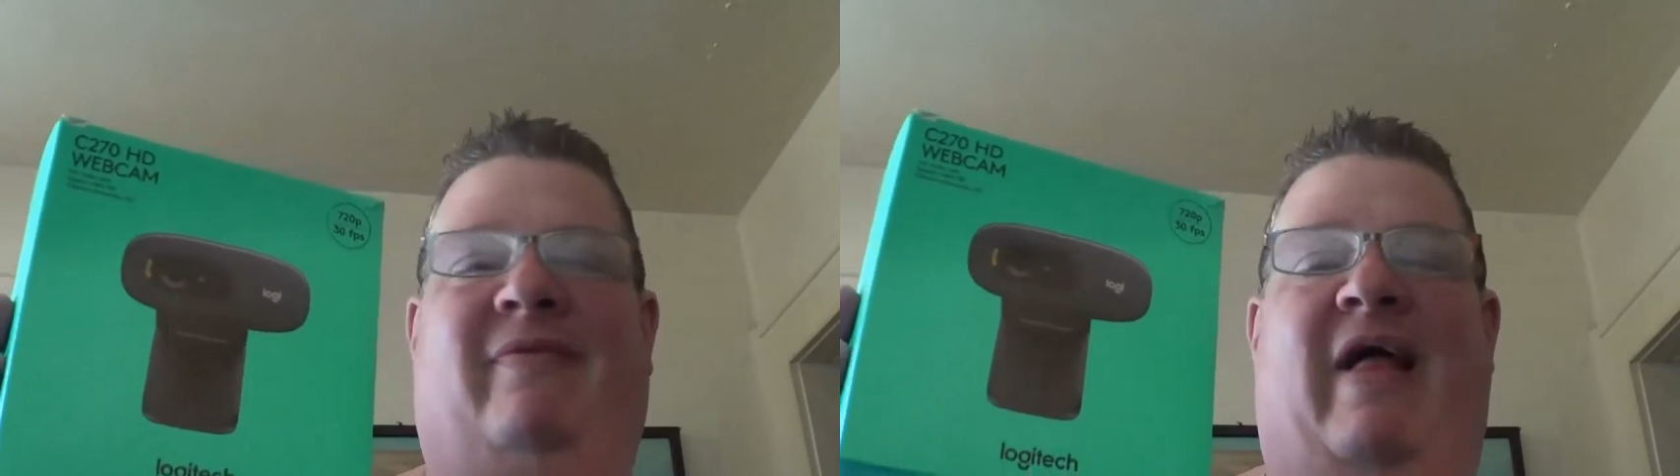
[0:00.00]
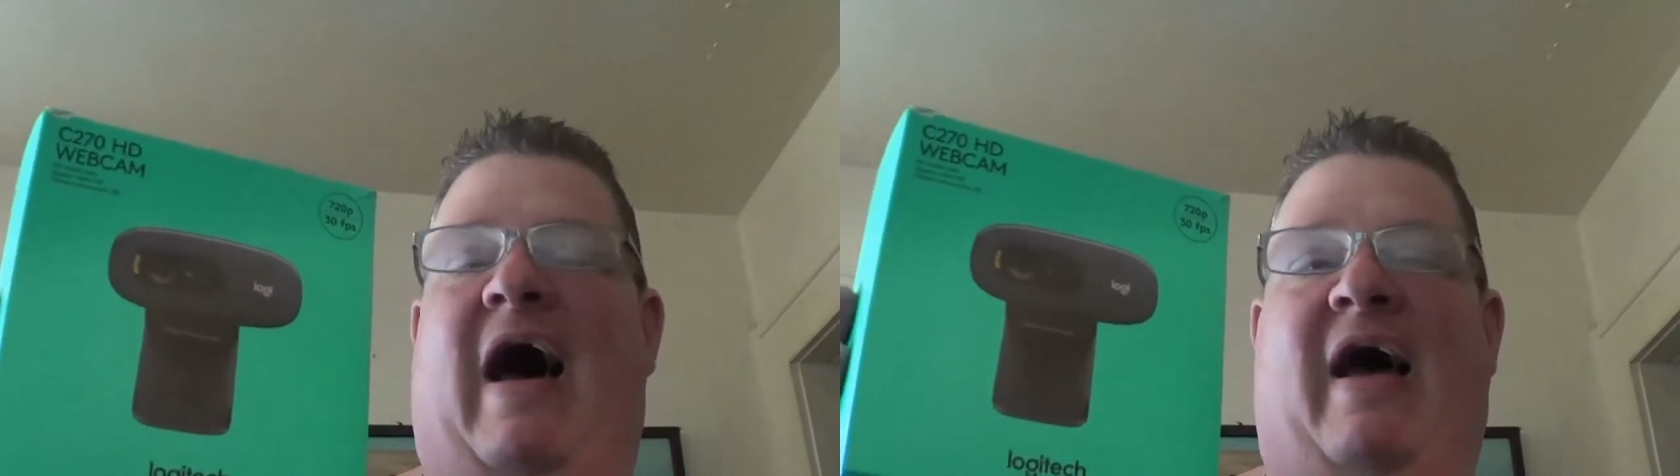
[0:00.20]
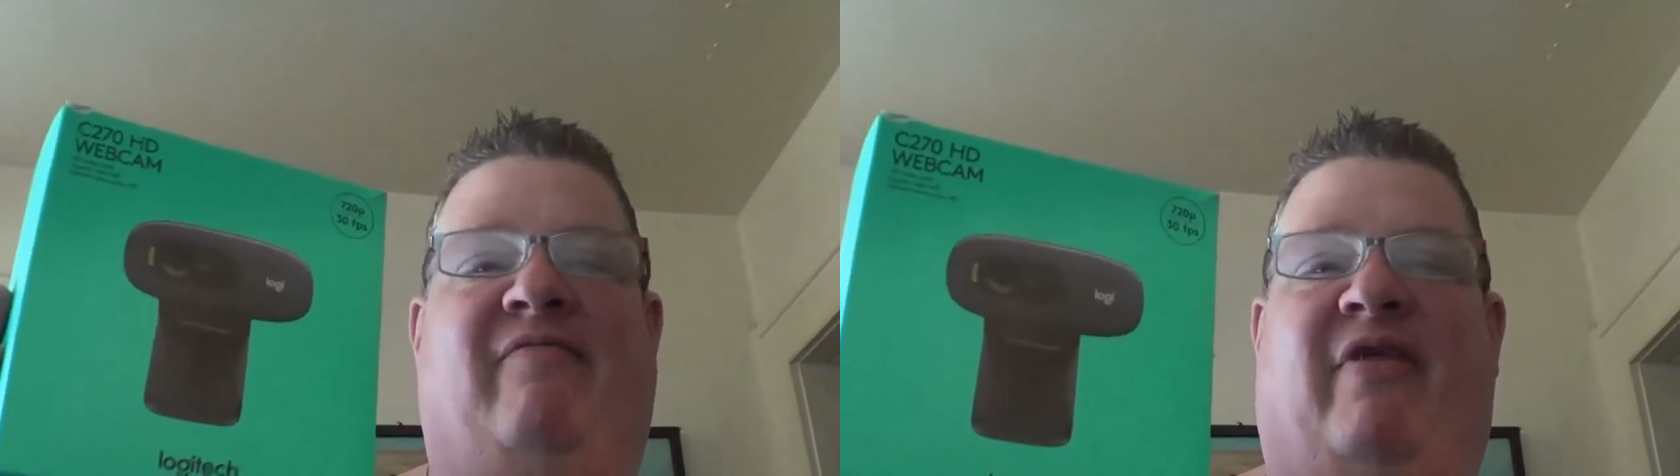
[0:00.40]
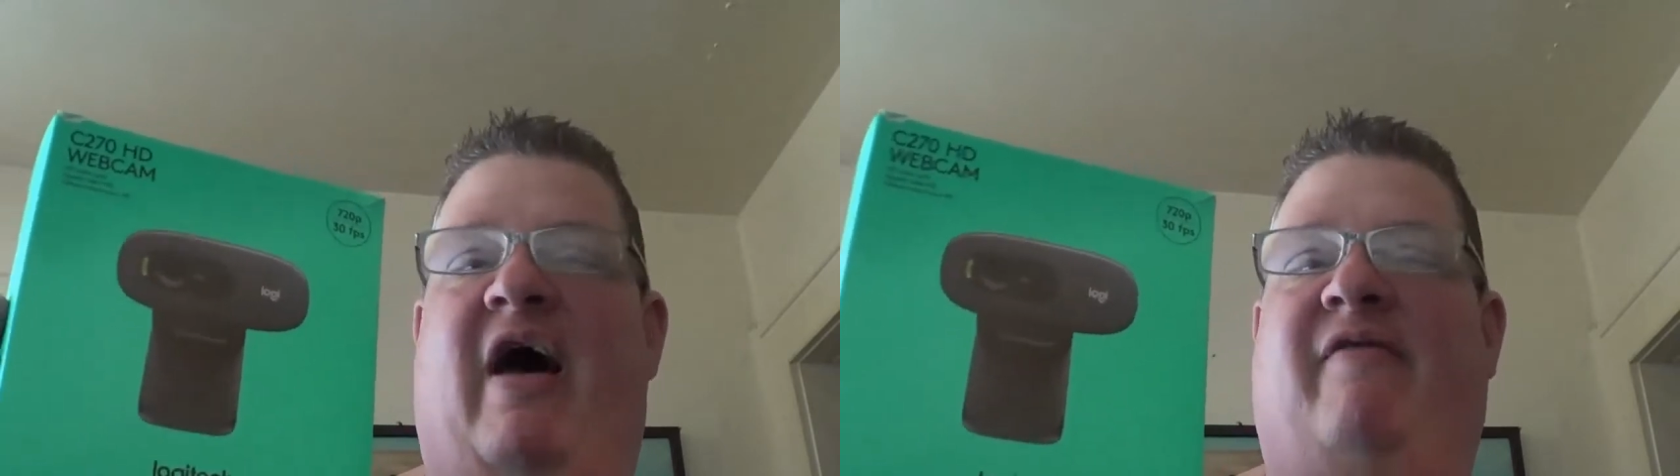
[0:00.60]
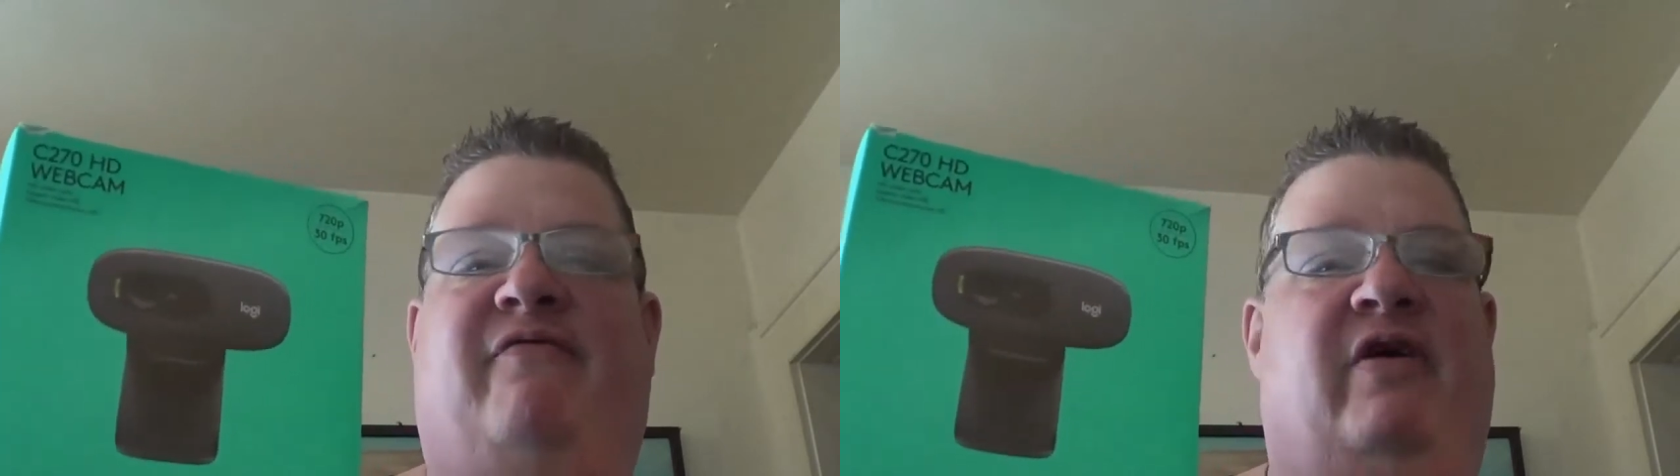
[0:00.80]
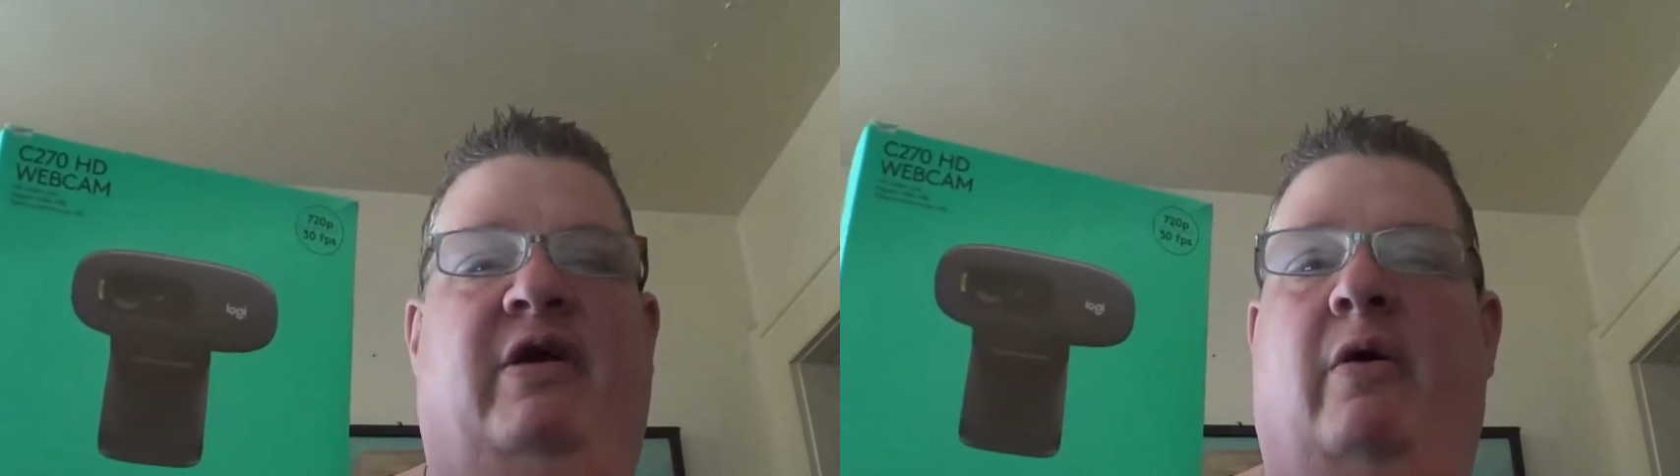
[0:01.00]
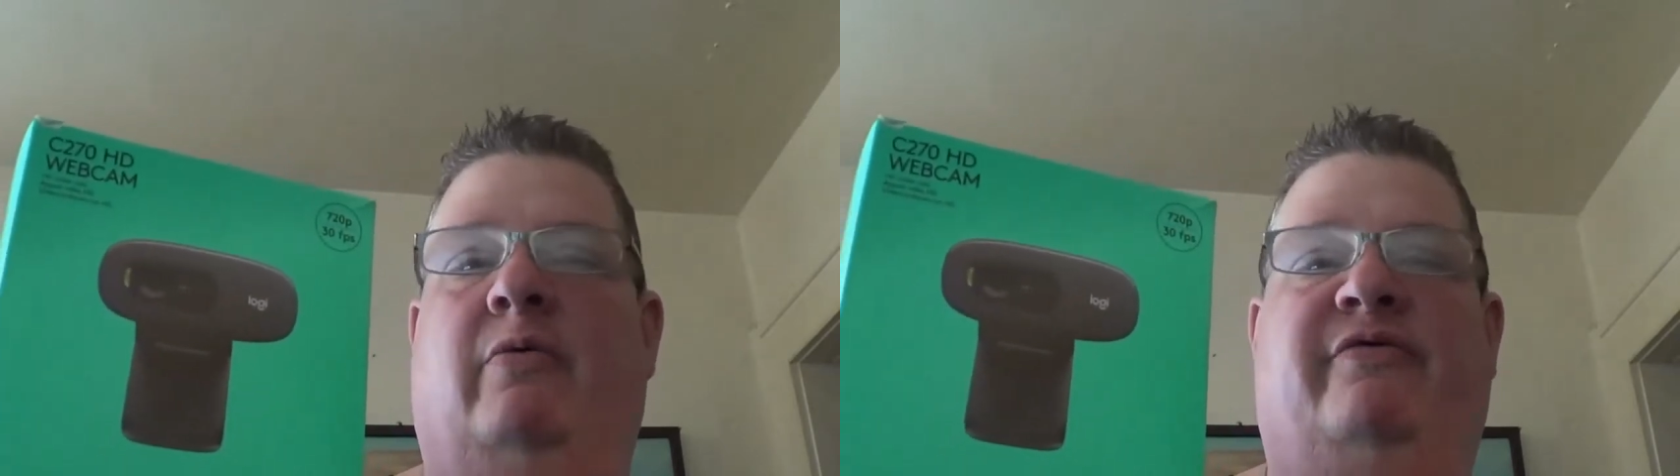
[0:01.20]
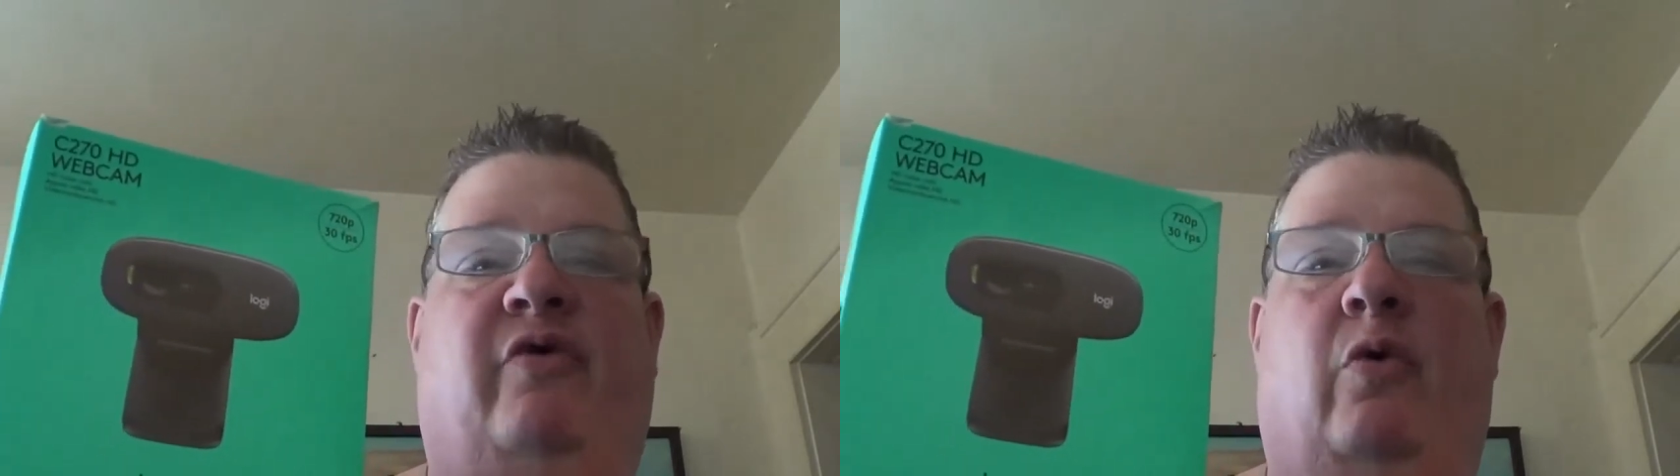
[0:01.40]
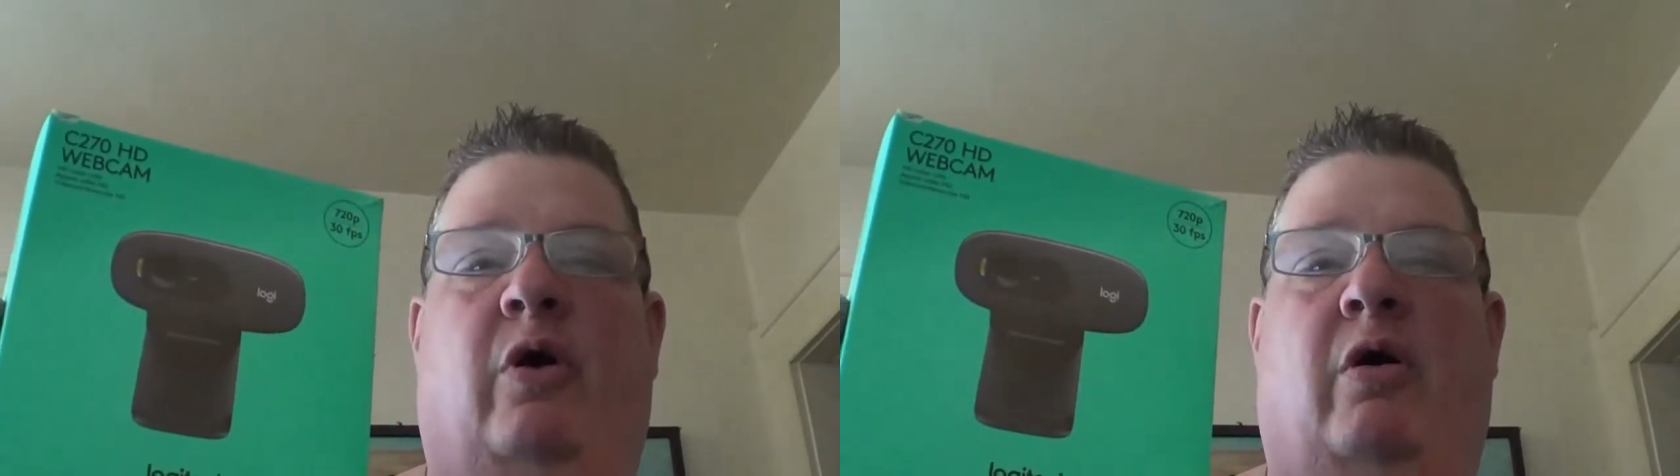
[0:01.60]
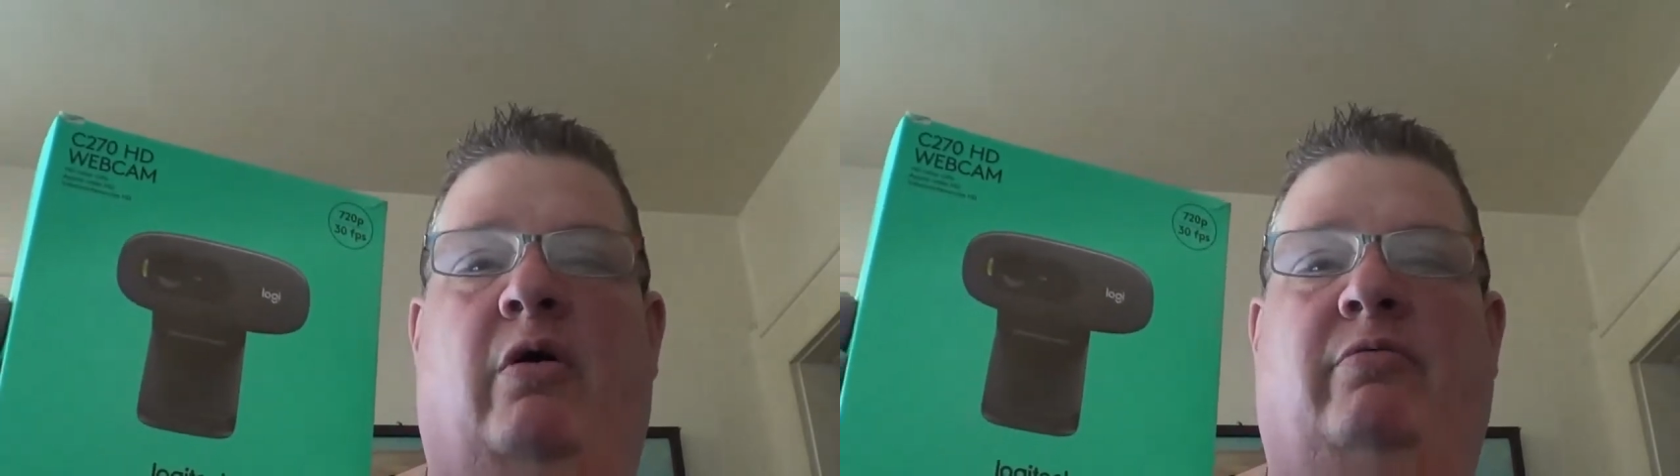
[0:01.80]
live, live videos
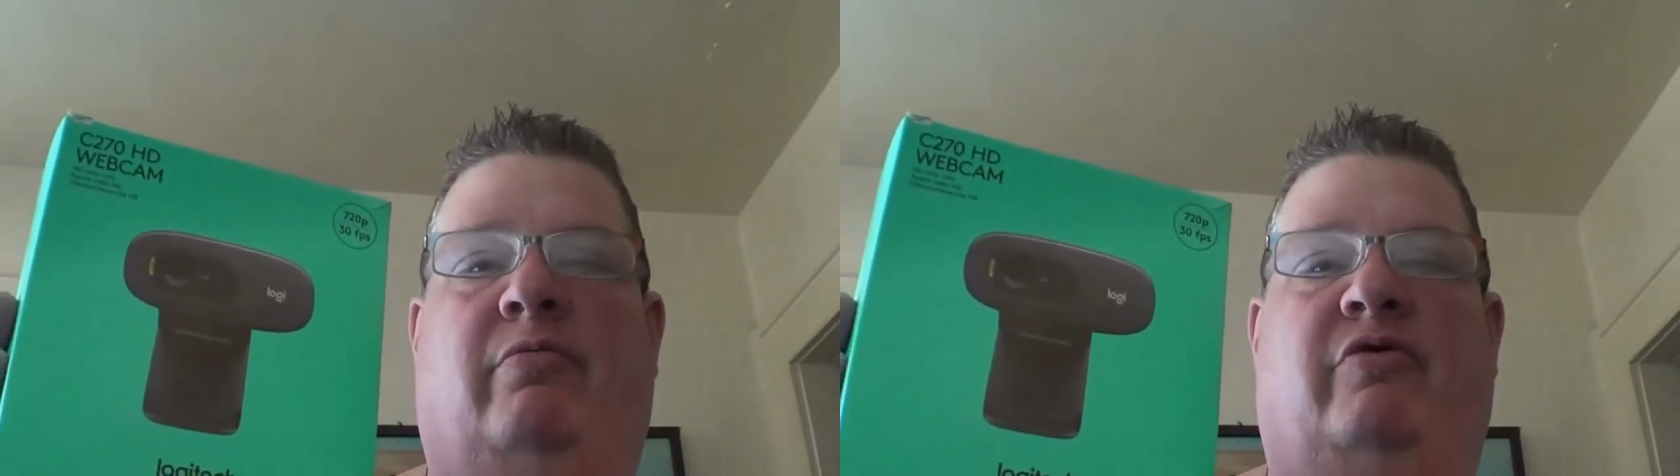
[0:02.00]
or